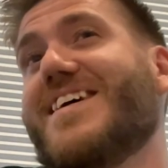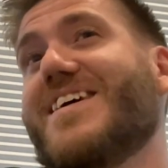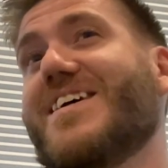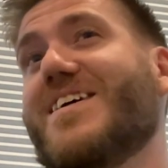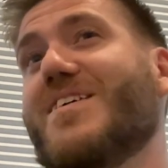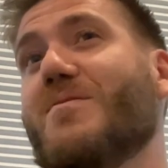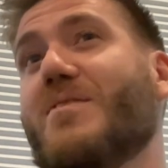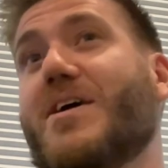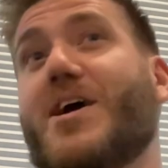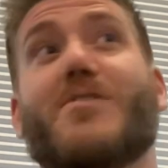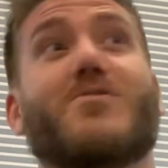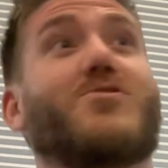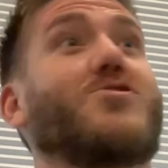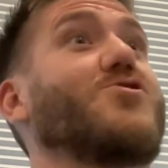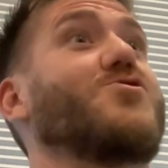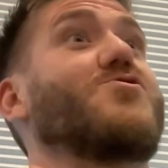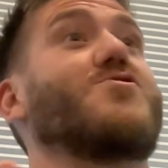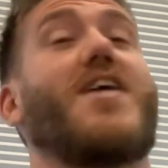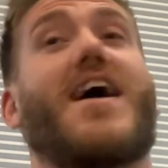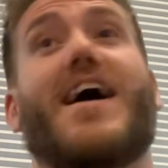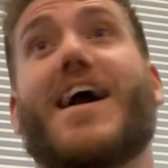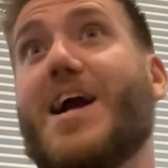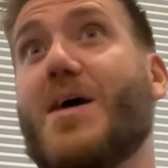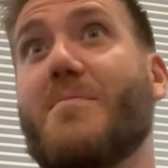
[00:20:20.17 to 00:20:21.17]
when I was
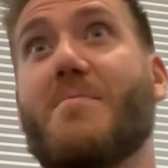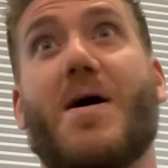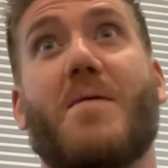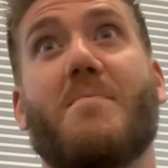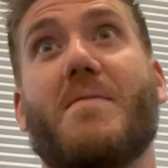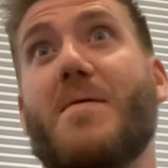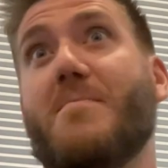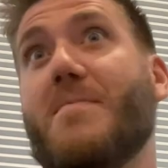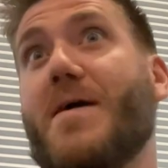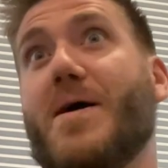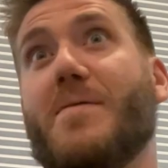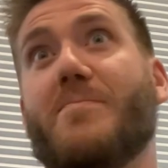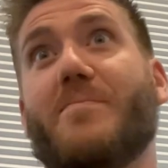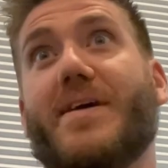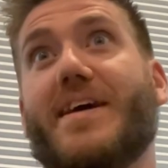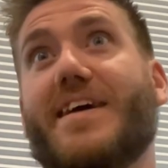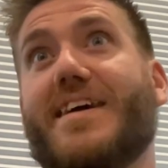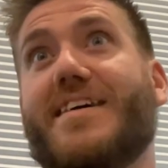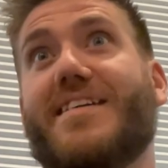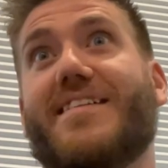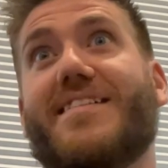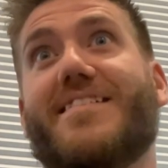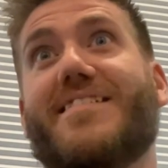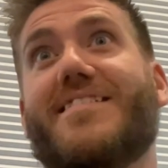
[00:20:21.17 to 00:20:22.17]
crying about my mom
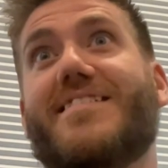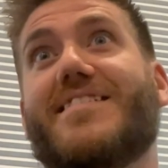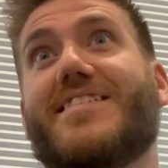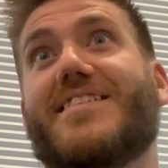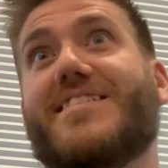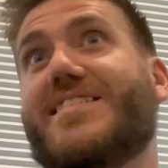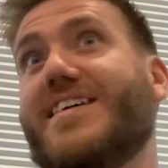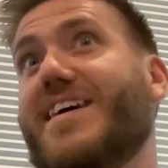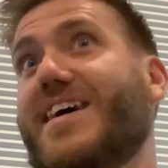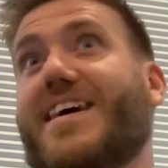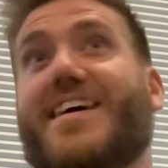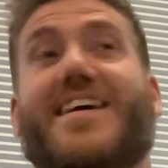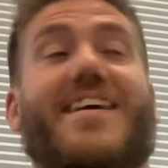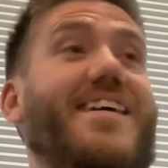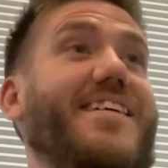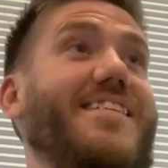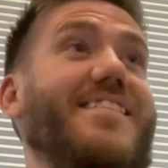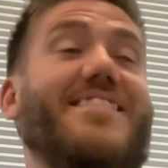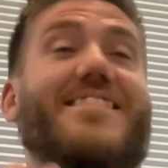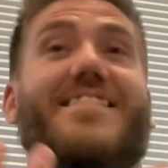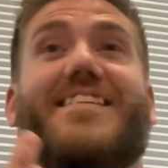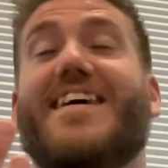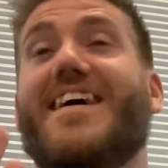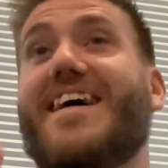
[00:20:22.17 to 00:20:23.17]
being sick
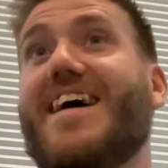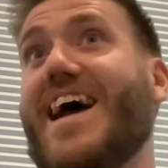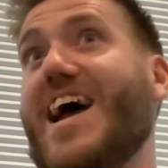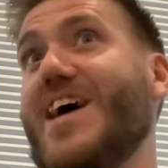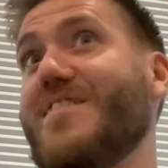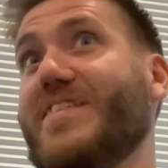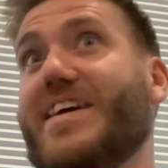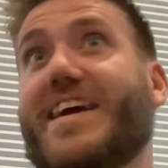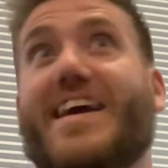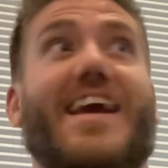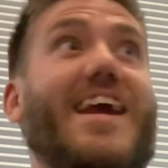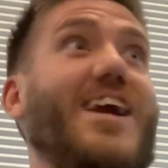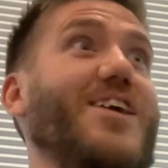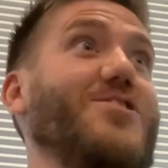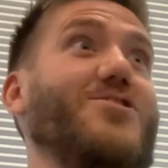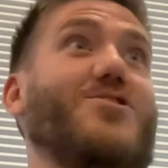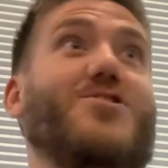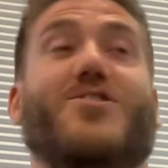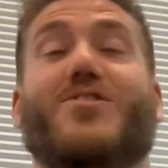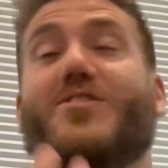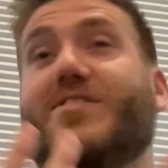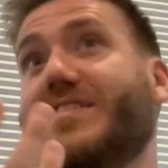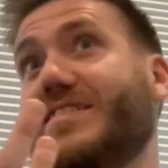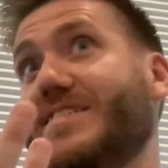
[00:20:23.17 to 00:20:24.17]
and having
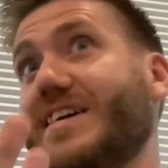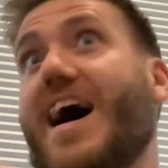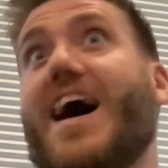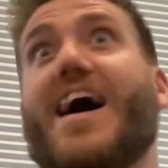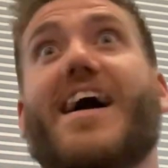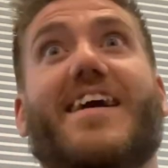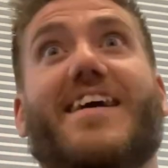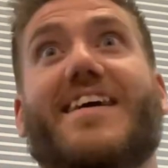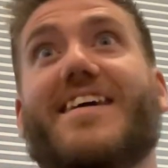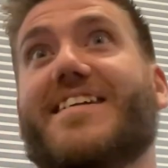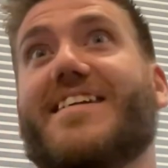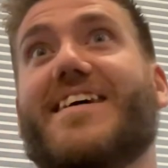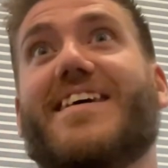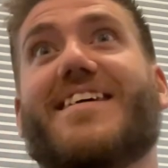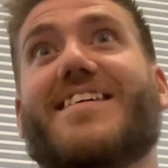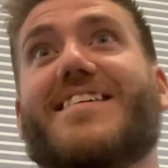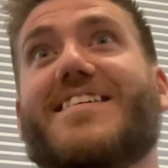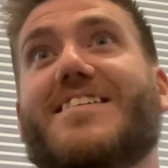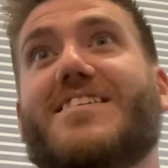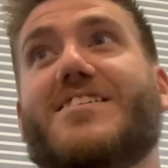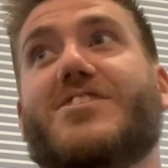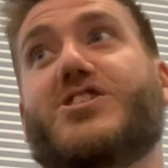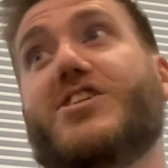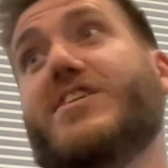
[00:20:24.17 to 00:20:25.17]
cancer and dying. Like,
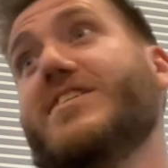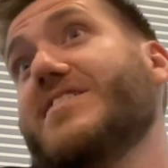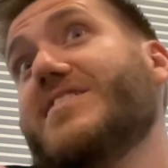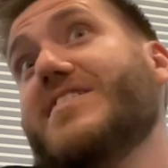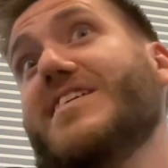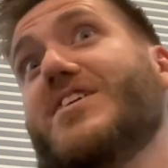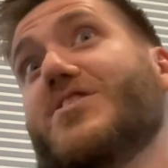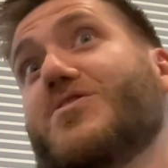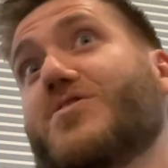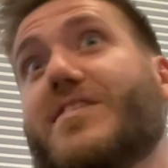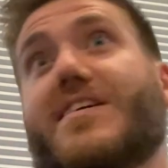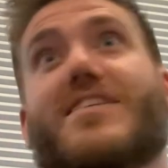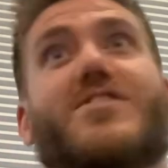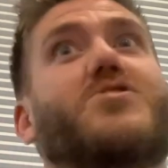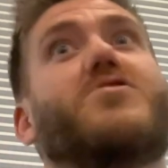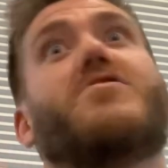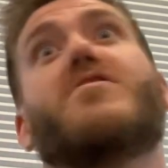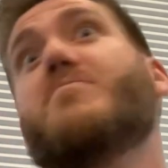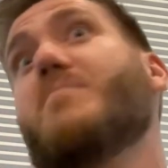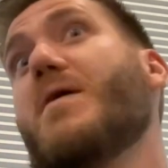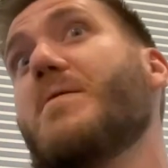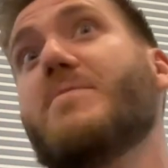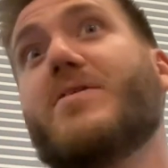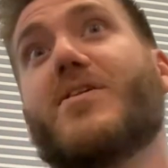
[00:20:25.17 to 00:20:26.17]
she didn't see those things. She don't
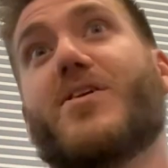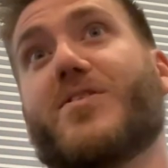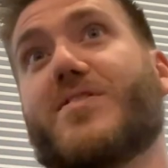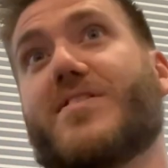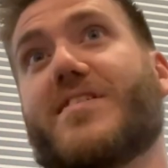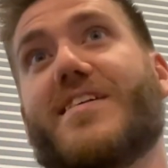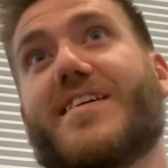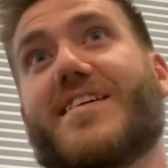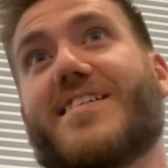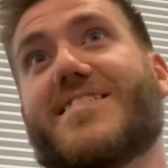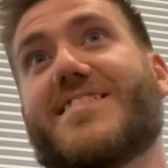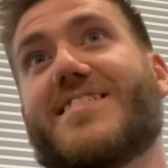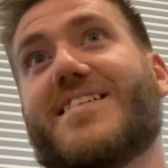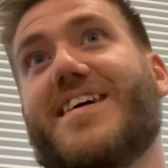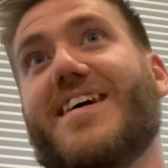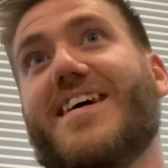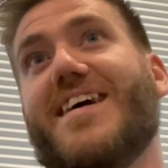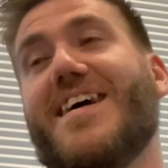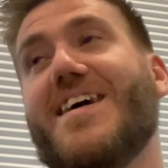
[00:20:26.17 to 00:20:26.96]
remember those things.